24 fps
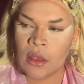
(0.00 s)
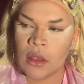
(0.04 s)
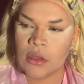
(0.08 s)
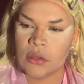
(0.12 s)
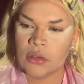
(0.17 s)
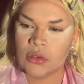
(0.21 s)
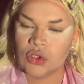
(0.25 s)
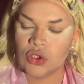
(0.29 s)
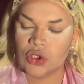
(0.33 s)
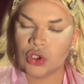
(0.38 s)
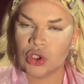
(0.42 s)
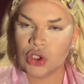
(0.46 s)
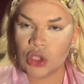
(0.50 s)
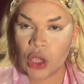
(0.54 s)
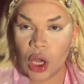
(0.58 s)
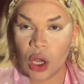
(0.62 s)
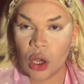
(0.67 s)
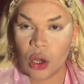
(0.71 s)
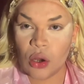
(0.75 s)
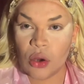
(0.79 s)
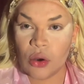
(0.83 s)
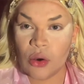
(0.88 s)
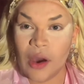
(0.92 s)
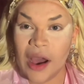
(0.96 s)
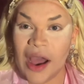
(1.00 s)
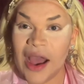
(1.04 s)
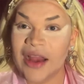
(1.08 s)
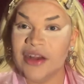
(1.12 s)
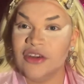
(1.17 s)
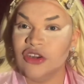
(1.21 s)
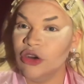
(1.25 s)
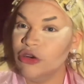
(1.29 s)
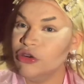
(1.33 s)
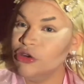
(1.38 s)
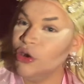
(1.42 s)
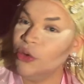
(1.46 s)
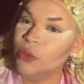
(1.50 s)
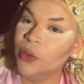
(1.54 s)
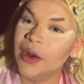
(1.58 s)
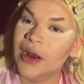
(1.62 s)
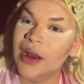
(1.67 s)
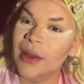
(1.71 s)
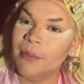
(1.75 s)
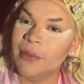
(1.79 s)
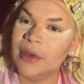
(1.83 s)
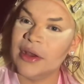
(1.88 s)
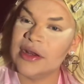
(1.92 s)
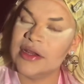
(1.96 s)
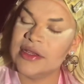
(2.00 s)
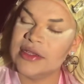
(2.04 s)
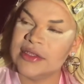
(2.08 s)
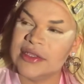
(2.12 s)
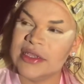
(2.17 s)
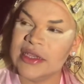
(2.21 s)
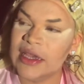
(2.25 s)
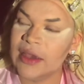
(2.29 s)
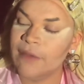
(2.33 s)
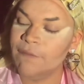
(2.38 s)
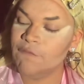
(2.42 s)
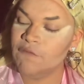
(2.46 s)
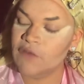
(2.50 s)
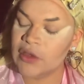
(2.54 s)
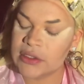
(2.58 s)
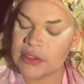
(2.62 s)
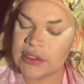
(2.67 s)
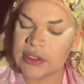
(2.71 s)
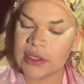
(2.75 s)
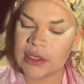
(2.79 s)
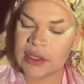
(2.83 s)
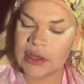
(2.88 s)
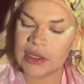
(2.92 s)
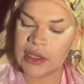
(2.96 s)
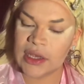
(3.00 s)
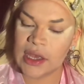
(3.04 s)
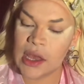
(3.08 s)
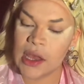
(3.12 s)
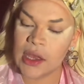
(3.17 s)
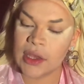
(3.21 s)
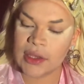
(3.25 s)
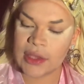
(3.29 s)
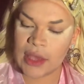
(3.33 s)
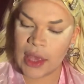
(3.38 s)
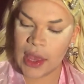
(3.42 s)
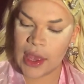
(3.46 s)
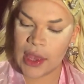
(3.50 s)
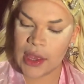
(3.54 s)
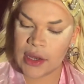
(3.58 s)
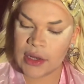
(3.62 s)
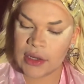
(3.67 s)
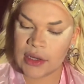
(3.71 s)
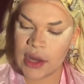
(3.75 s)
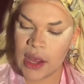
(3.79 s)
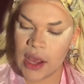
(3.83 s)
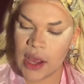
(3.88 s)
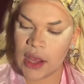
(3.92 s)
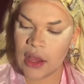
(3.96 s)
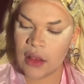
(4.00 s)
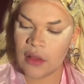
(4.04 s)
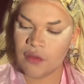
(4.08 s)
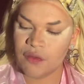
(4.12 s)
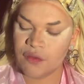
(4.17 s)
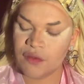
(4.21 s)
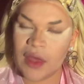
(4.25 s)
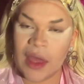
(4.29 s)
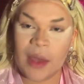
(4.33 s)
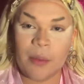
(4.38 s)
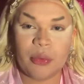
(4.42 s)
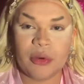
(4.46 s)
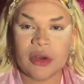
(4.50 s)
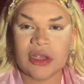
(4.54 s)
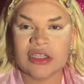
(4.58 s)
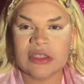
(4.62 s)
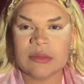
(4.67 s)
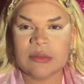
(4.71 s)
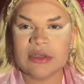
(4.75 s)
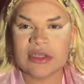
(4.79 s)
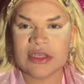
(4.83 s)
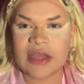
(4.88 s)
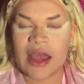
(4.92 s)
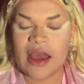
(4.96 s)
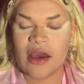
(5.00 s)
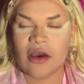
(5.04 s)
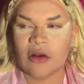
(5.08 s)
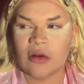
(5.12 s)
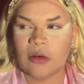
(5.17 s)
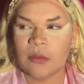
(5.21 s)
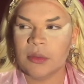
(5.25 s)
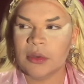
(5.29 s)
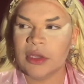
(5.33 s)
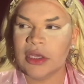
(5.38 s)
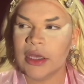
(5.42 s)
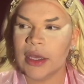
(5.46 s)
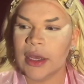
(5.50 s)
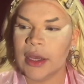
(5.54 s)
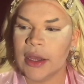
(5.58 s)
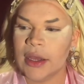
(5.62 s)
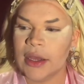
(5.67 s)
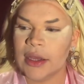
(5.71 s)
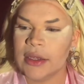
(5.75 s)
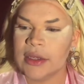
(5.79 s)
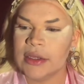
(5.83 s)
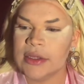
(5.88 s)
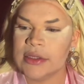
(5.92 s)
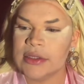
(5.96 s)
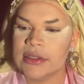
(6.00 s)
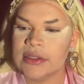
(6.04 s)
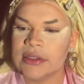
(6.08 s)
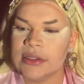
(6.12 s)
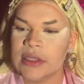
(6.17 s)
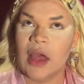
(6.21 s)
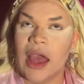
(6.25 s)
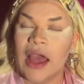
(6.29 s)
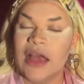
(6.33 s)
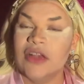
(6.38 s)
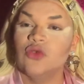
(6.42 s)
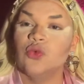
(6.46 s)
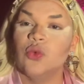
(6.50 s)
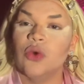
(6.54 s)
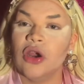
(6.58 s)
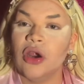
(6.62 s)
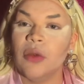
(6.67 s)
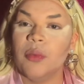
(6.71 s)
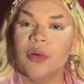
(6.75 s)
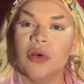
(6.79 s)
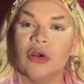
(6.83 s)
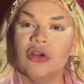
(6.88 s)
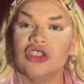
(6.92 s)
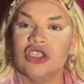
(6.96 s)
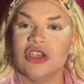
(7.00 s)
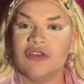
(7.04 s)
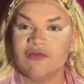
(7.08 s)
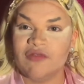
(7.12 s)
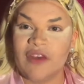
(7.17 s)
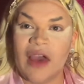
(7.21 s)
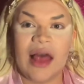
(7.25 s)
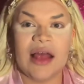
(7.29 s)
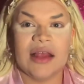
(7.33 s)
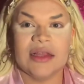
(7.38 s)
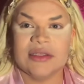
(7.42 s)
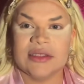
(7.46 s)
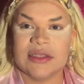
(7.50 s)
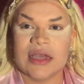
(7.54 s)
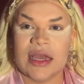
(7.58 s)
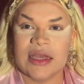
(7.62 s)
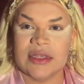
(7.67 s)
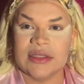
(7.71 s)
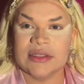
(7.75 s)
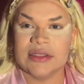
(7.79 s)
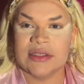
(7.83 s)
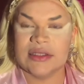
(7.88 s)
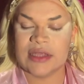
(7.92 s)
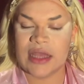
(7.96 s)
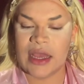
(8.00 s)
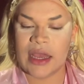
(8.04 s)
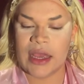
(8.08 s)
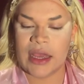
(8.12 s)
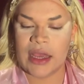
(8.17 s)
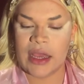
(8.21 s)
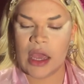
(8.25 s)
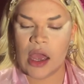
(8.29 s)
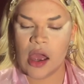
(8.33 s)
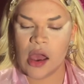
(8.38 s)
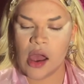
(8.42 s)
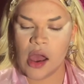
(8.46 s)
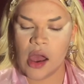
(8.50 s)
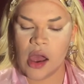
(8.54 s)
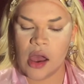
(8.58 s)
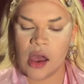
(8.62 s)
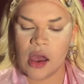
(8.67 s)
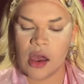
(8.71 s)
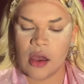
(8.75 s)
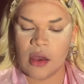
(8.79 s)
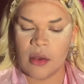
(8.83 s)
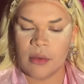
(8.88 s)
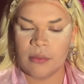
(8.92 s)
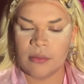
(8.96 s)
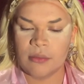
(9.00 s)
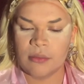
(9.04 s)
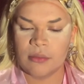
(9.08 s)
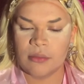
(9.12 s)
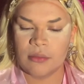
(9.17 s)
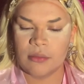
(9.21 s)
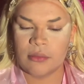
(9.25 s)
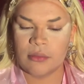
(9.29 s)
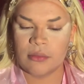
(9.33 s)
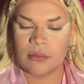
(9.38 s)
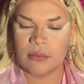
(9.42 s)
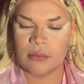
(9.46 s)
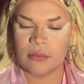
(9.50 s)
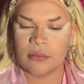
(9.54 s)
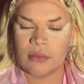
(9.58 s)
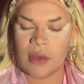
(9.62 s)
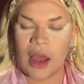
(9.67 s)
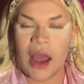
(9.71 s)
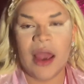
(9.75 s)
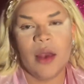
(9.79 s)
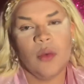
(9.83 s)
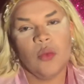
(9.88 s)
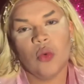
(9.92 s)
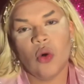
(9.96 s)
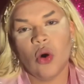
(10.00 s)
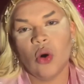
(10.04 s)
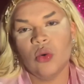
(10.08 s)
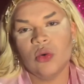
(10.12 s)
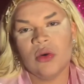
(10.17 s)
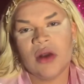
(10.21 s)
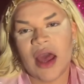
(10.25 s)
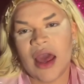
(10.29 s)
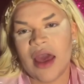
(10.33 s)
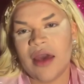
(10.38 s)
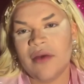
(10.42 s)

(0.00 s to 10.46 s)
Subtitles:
So I don't know when I'm gonna see him physically again, and that brings me down, because as we're approaching Valentine's Day, I won't have